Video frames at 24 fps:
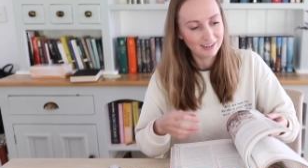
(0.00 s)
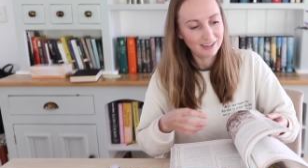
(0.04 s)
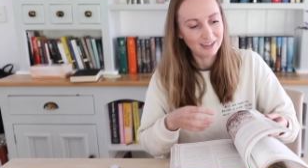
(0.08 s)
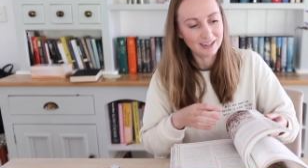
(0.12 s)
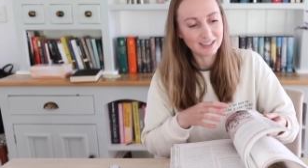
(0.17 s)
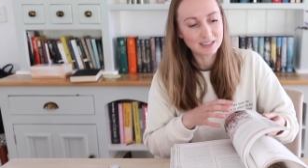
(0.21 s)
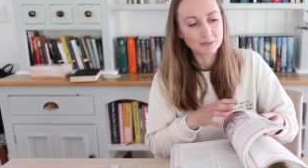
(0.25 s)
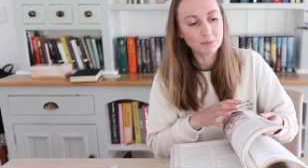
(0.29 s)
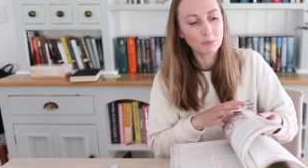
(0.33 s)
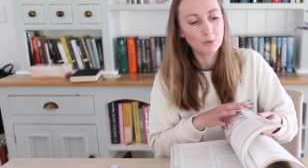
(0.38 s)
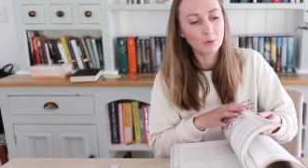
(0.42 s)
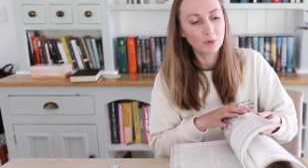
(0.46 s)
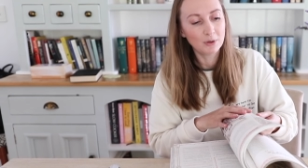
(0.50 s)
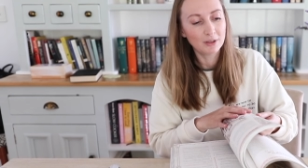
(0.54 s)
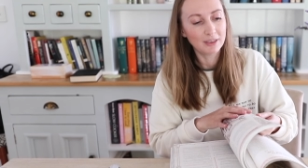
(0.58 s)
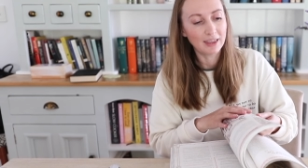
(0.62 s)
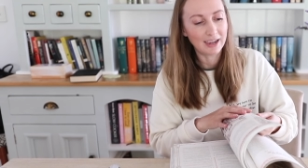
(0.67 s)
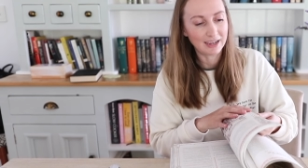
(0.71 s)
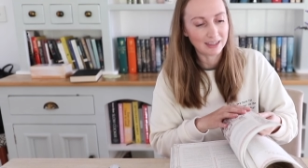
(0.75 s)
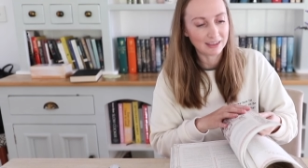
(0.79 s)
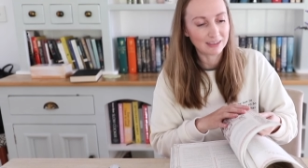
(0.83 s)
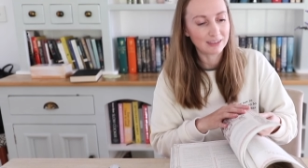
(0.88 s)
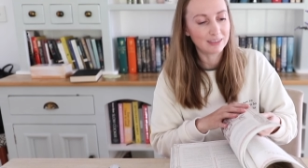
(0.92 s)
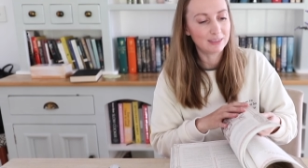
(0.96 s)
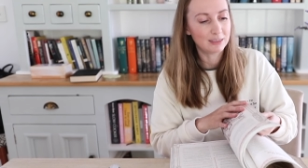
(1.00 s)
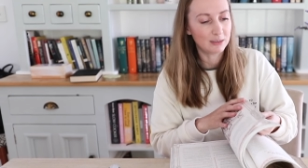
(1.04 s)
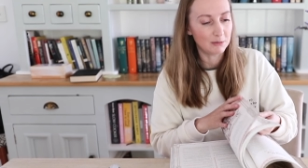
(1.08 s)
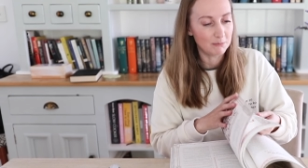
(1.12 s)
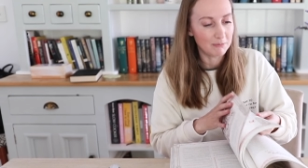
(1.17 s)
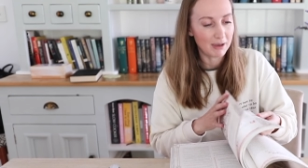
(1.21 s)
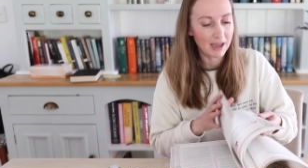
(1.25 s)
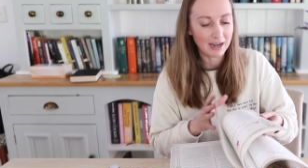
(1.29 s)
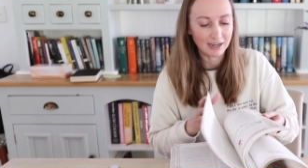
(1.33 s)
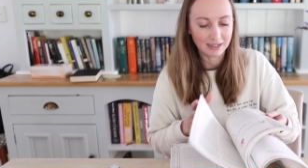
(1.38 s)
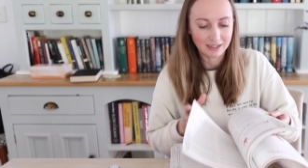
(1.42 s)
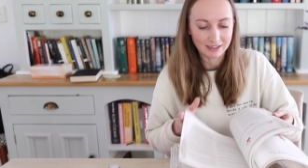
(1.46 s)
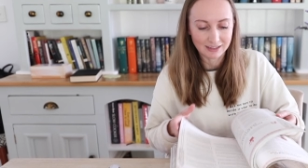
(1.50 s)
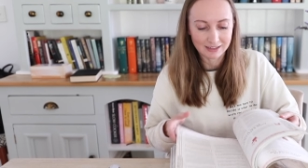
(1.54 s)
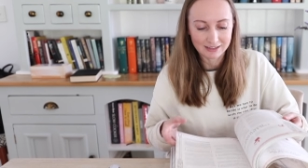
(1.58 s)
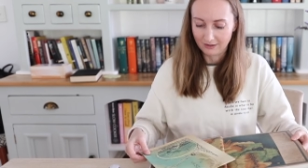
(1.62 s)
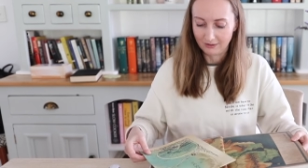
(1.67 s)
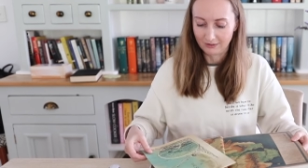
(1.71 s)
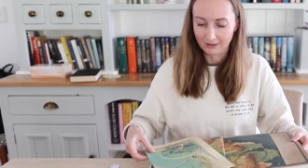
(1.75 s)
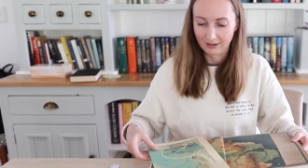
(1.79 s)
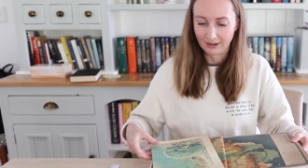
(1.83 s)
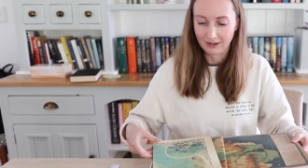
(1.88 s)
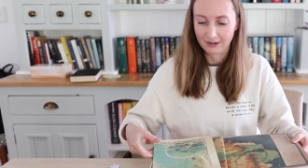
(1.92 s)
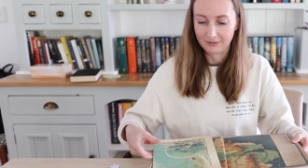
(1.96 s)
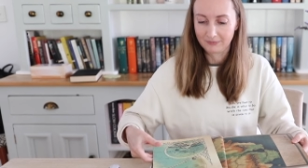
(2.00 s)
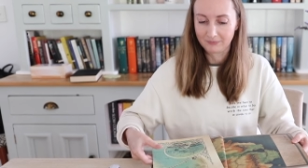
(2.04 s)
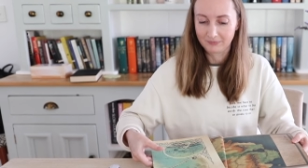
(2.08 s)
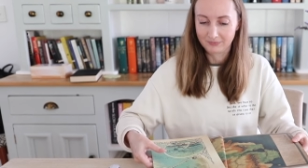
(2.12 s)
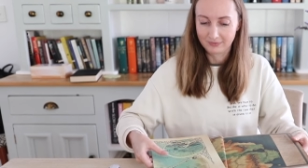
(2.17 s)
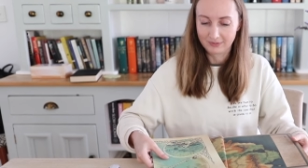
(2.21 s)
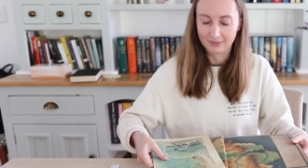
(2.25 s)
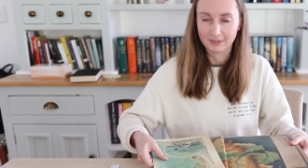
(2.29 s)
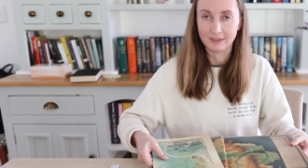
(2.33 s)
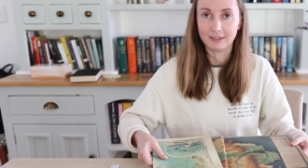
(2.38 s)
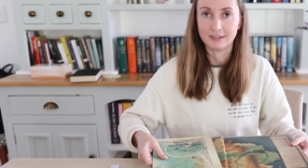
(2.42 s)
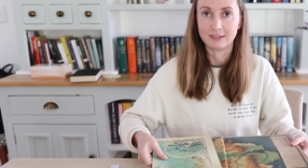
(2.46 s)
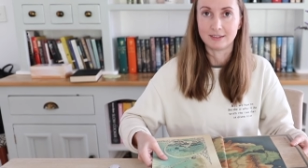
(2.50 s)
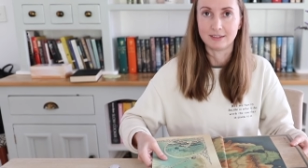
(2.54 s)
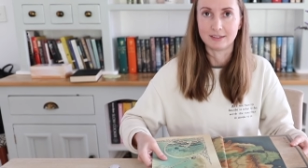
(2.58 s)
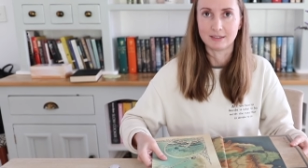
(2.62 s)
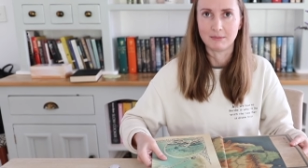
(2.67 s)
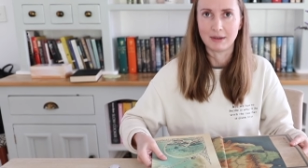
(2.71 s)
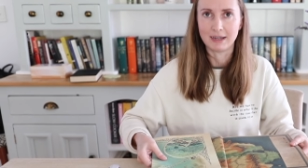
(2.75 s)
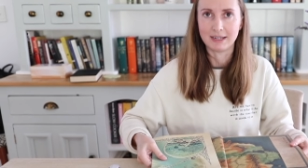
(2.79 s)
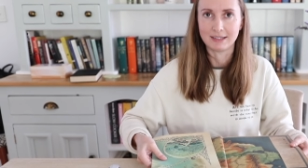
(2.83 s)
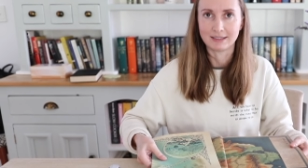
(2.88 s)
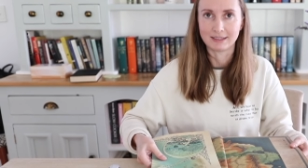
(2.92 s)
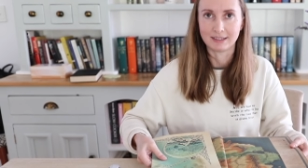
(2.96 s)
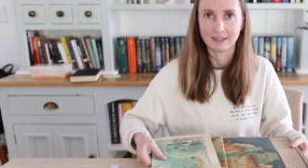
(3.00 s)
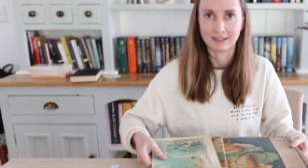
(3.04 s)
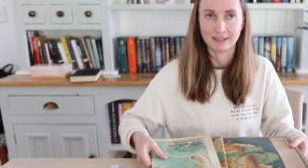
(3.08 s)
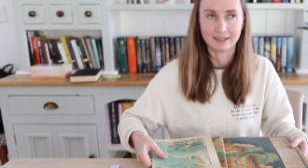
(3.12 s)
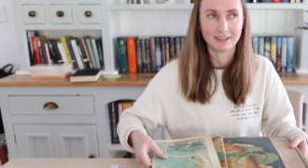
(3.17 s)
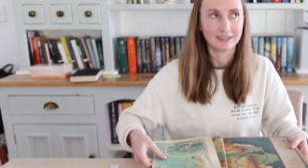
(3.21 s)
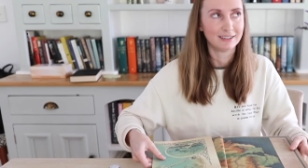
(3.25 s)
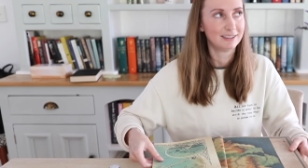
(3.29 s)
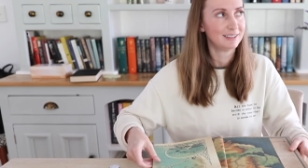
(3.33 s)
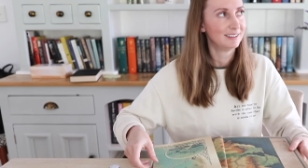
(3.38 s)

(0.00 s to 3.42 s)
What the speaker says: it's more like thematic. Okay, this is amazing.